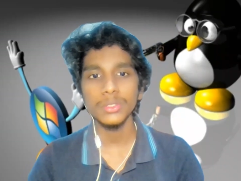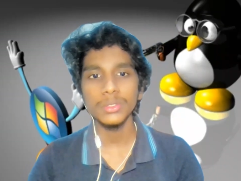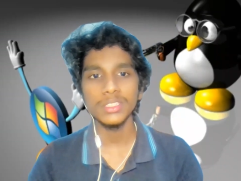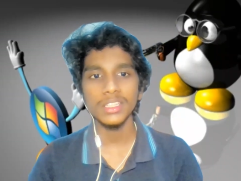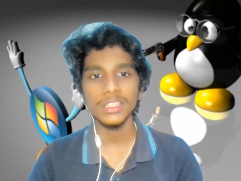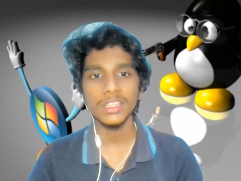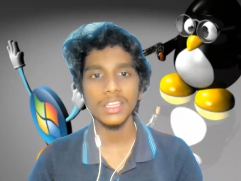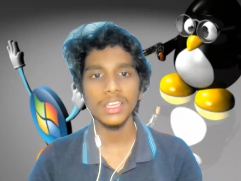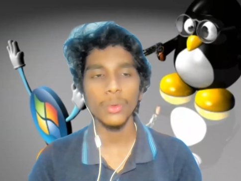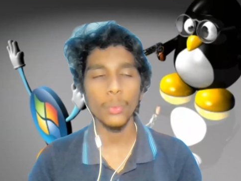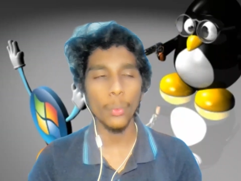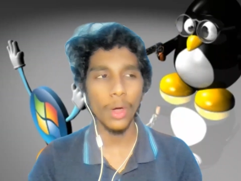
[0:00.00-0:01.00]
using
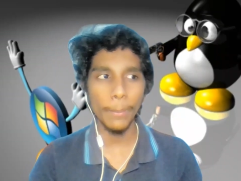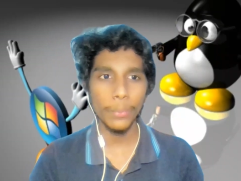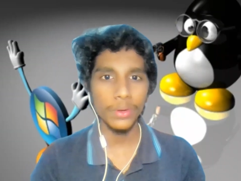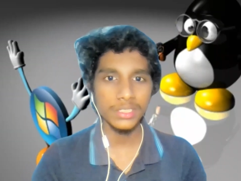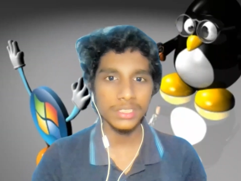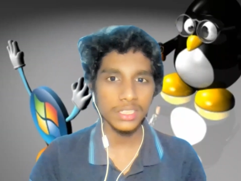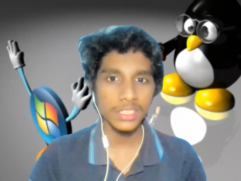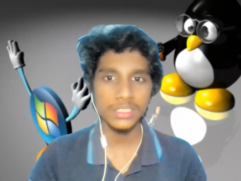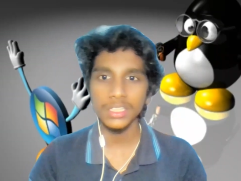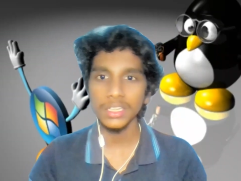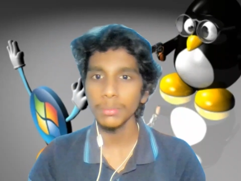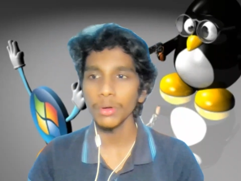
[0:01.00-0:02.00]
the 1.6
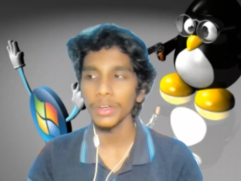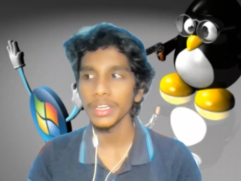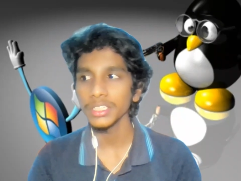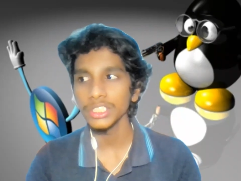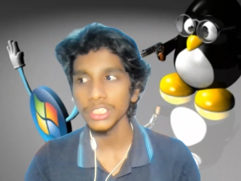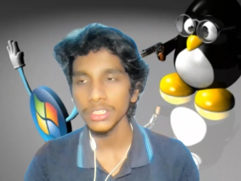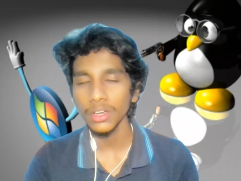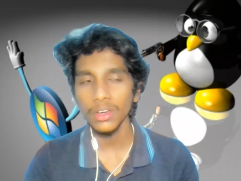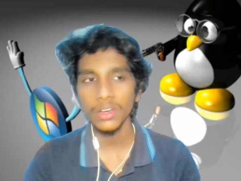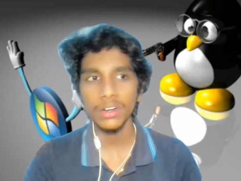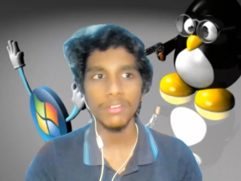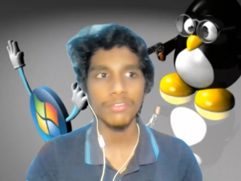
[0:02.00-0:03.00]
turbo engine
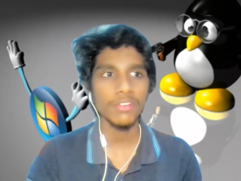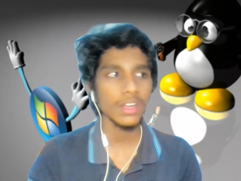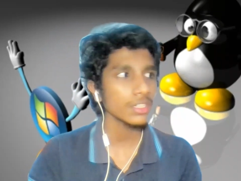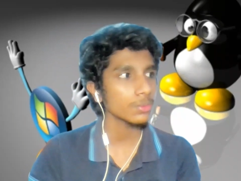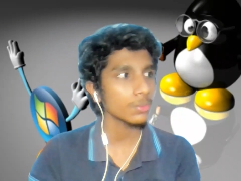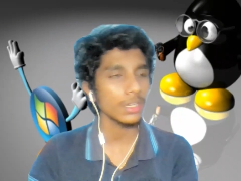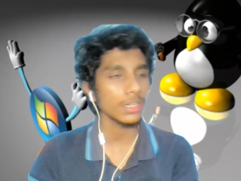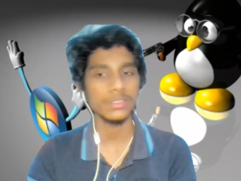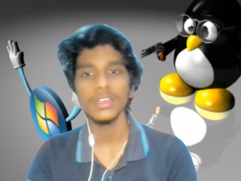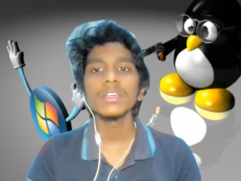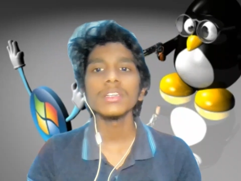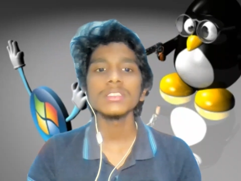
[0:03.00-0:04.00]
or a fast one,
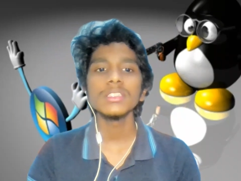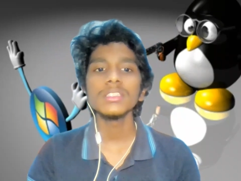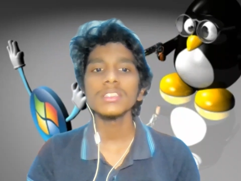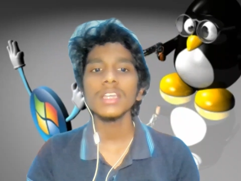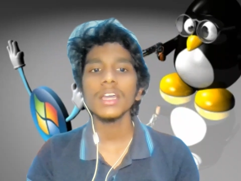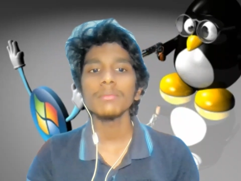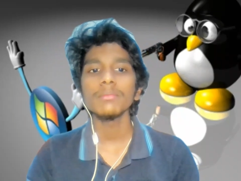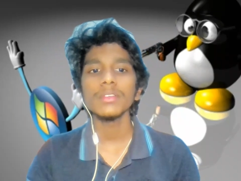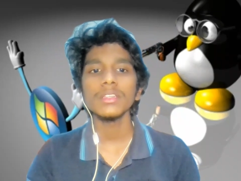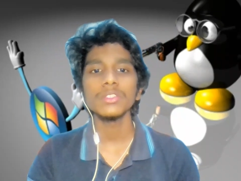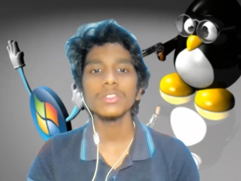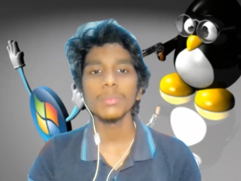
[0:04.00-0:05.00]
because this time
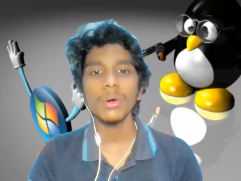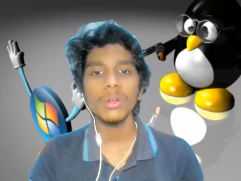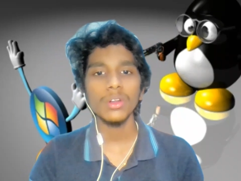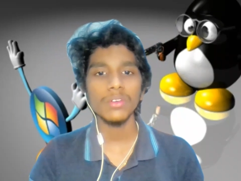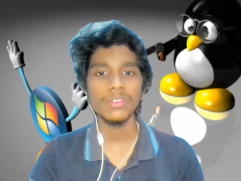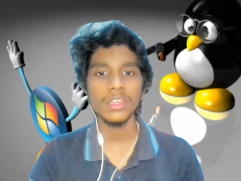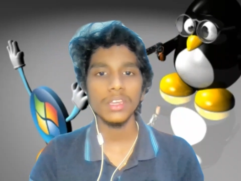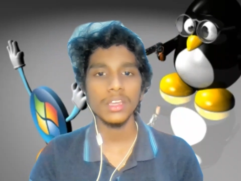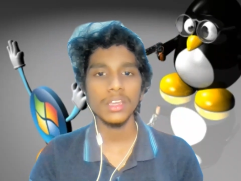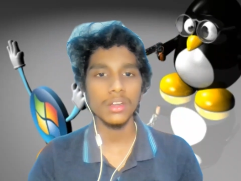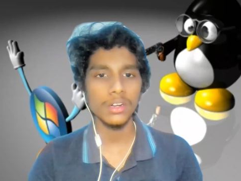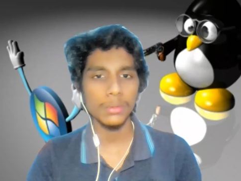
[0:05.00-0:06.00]
it's more of the
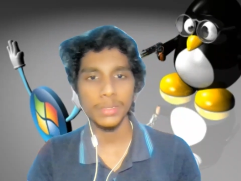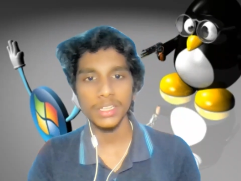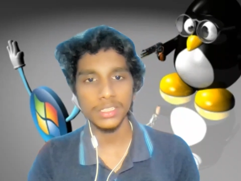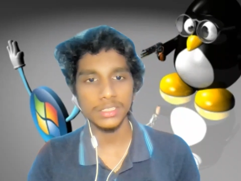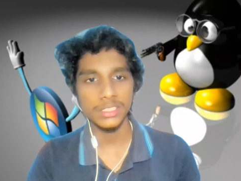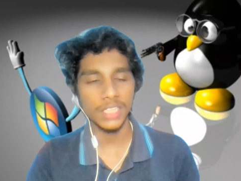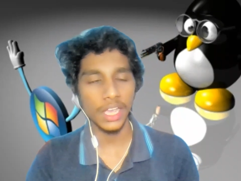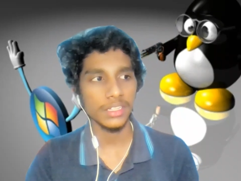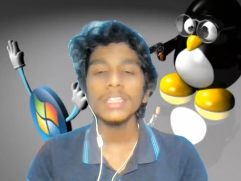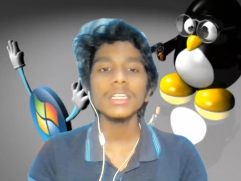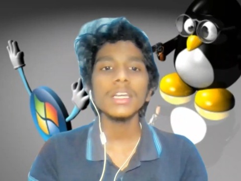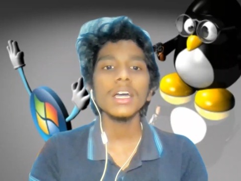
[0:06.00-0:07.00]
economical side.
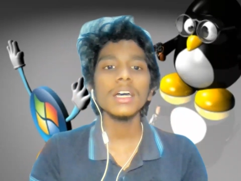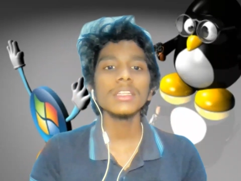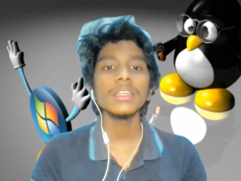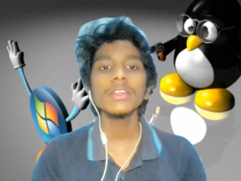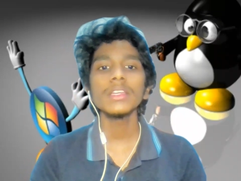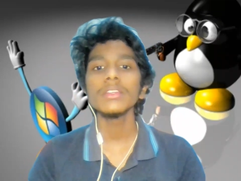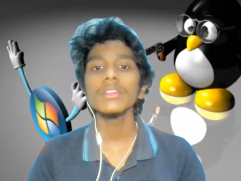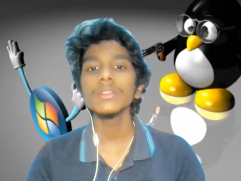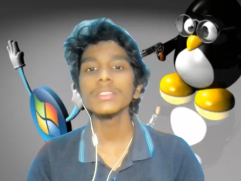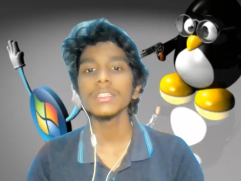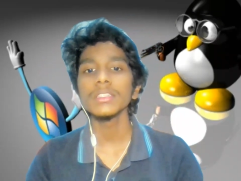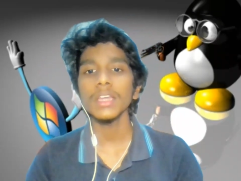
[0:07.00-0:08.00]
It's a car that you can
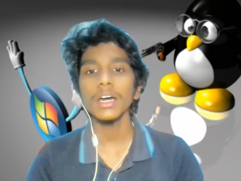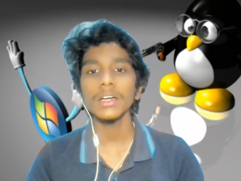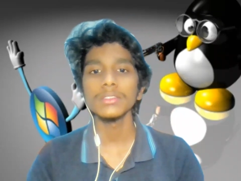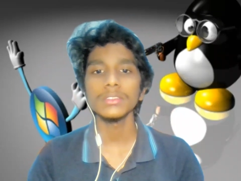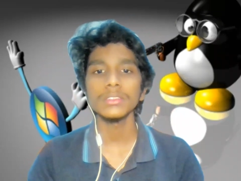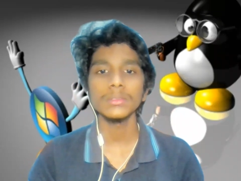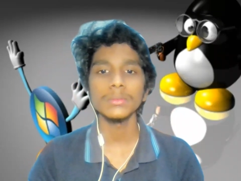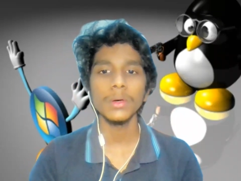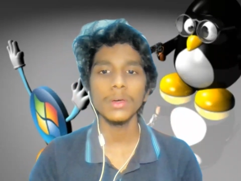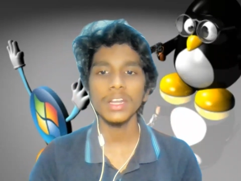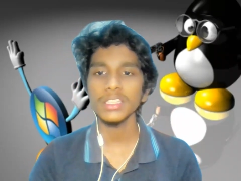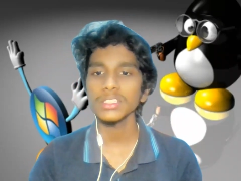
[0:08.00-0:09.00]
use in towns,
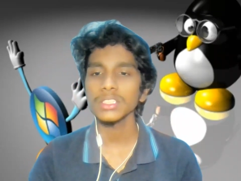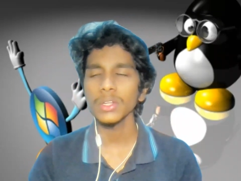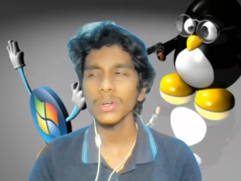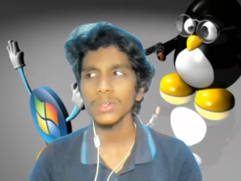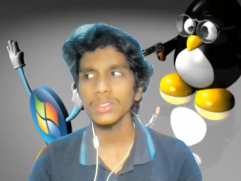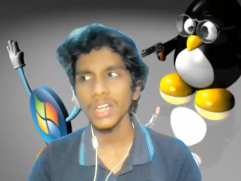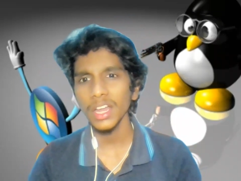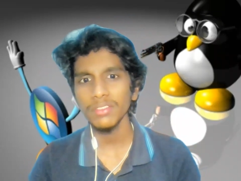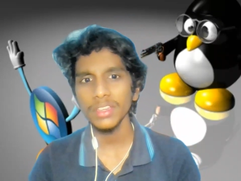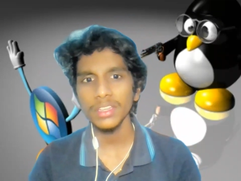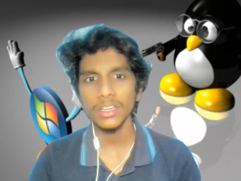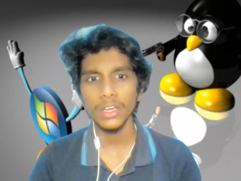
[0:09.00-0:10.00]
more like slow
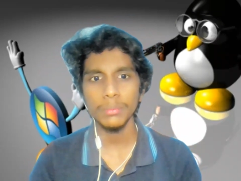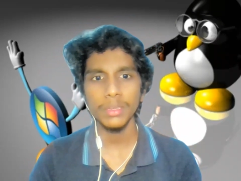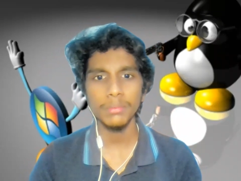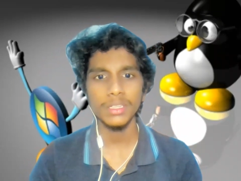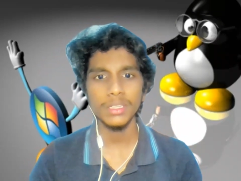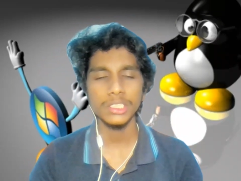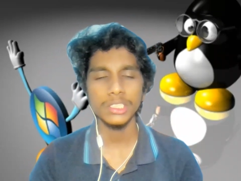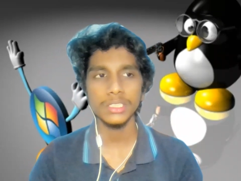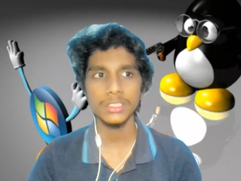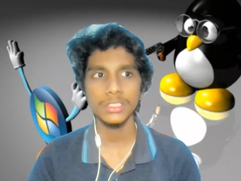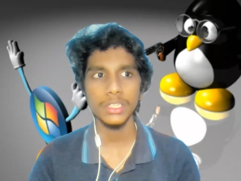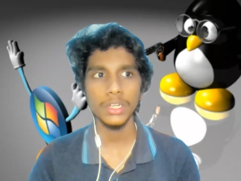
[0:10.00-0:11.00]
driving or maybe
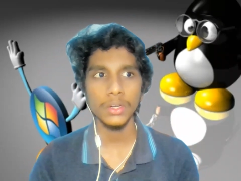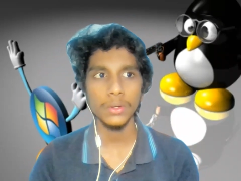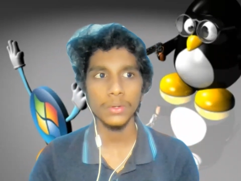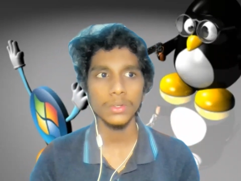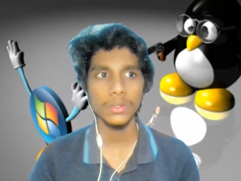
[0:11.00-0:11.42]
just, you know,